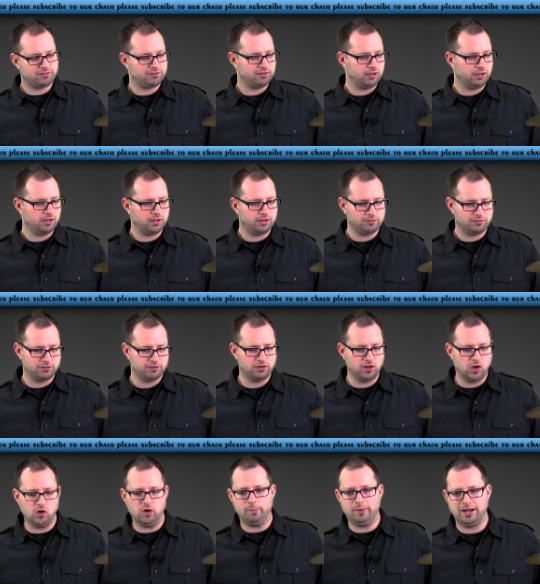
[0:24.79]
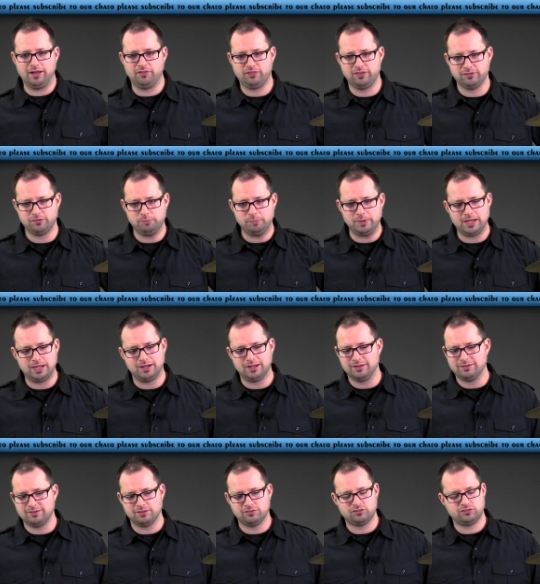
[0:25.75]
to know about this beat
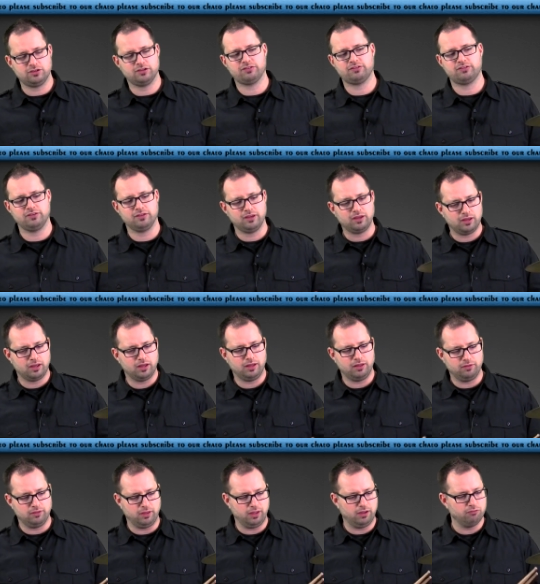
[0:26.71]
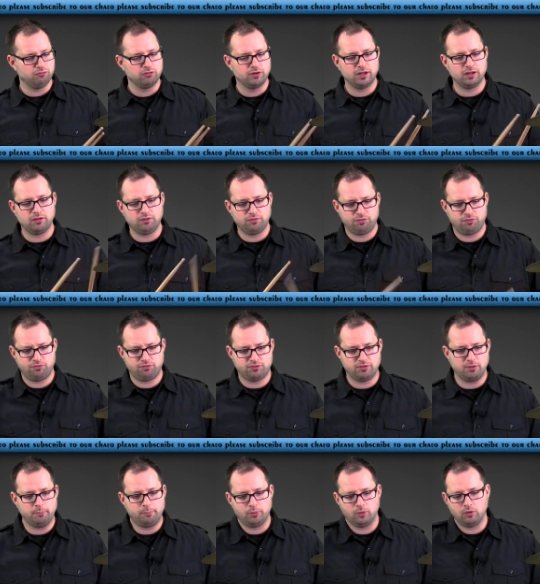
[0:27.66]
is it's just a real
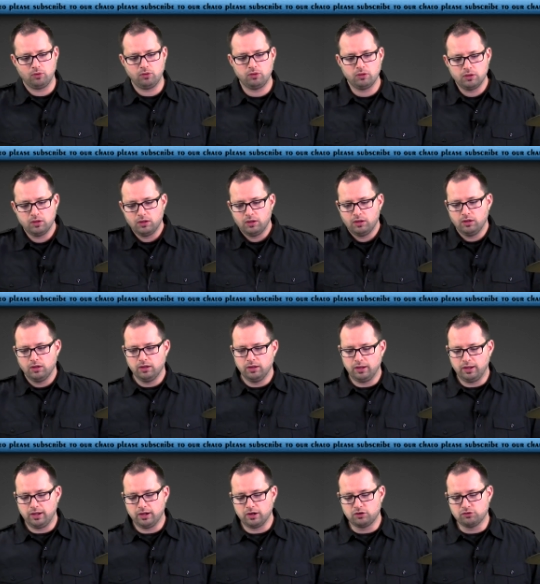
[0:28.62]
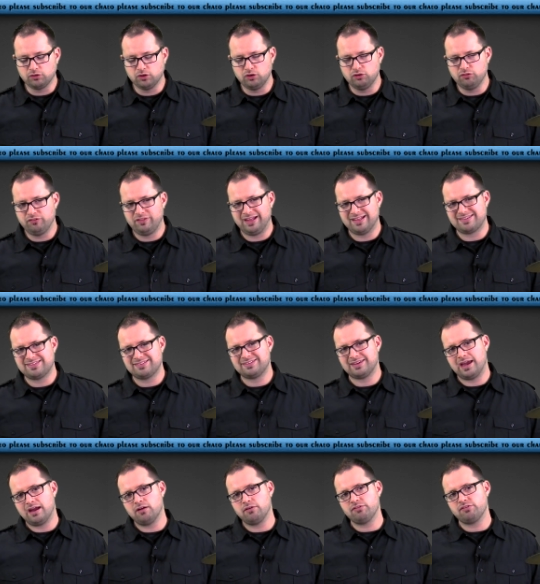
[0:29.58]
simple groove that
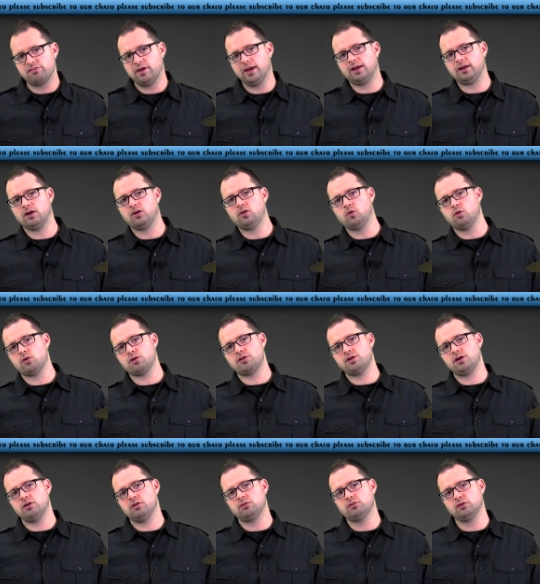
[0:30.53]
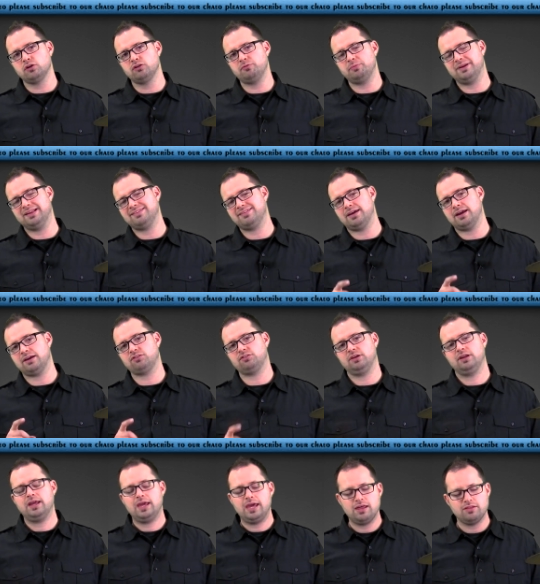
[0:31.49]
sounds like a quarter note groove, but it's
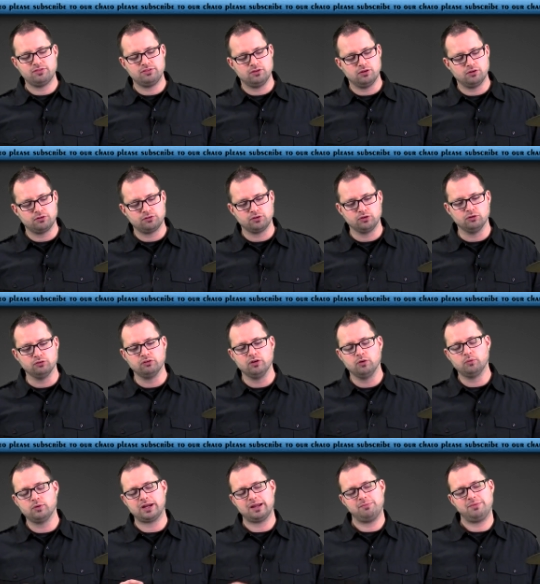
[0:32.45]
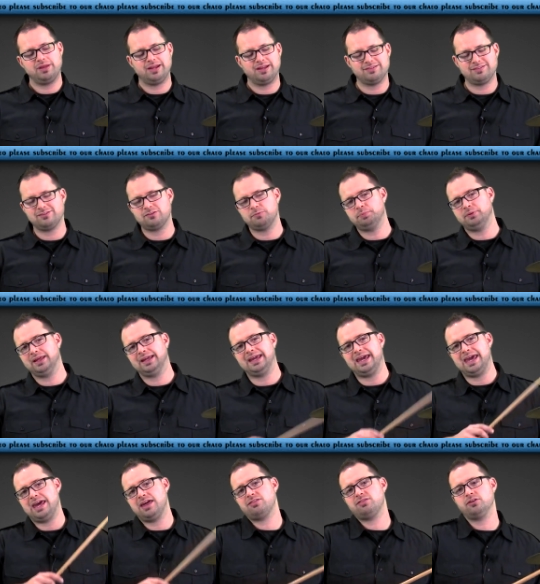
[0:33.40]
actually an eighth note groove. What I mean is he's playing
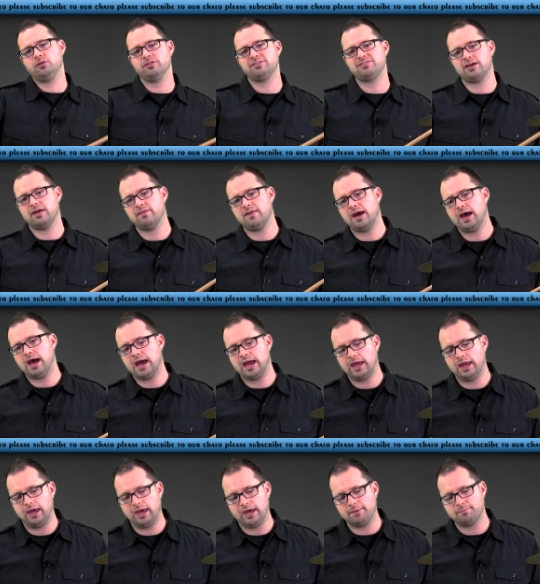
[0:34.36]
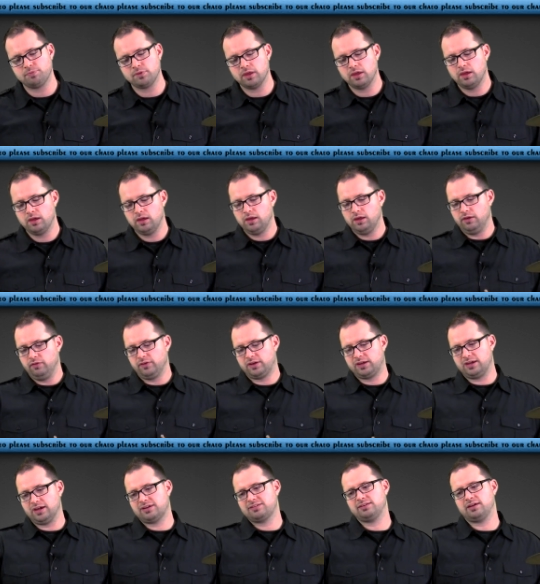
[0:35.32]
eighth notes on the hi-hat, the
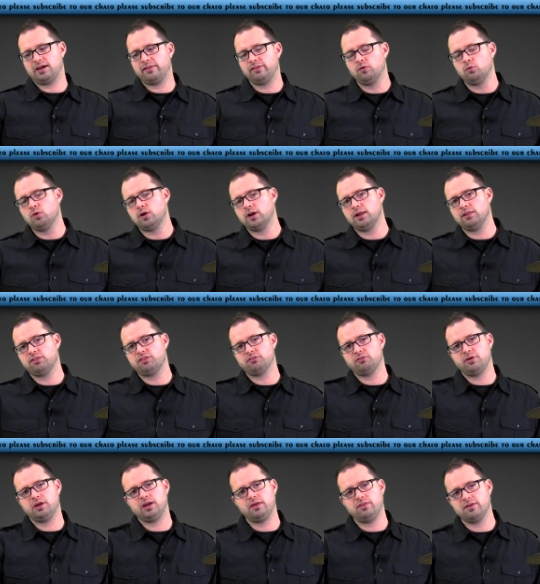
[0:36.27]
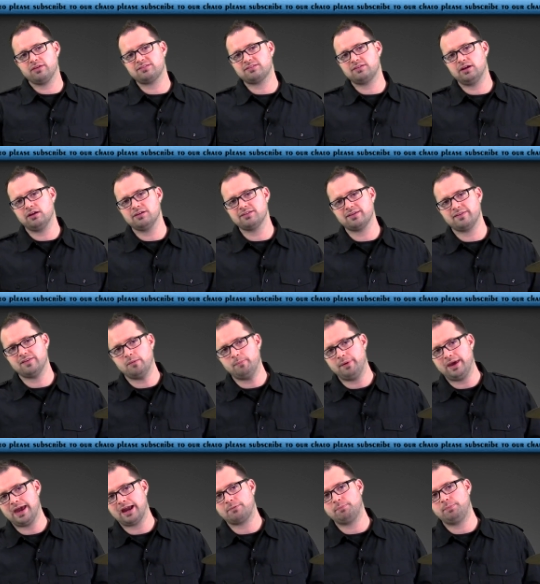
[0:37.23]
kick's on the 1 and 3, the snare's on the
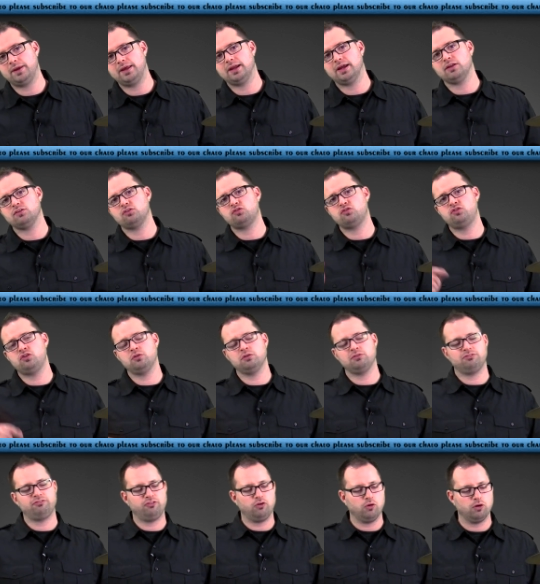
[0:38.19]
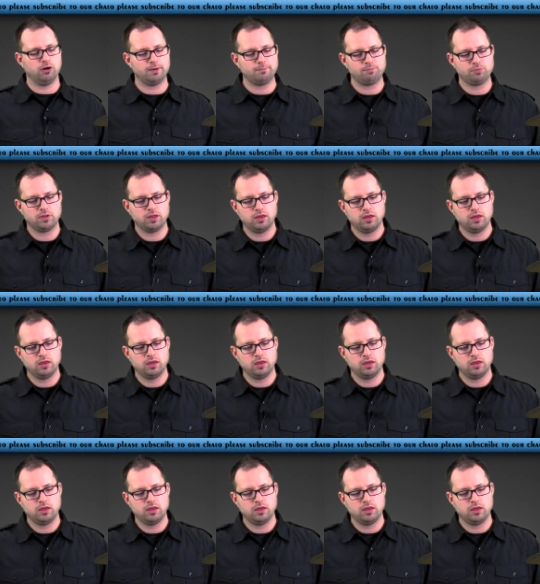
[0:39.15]
backbeat on 2 and 4.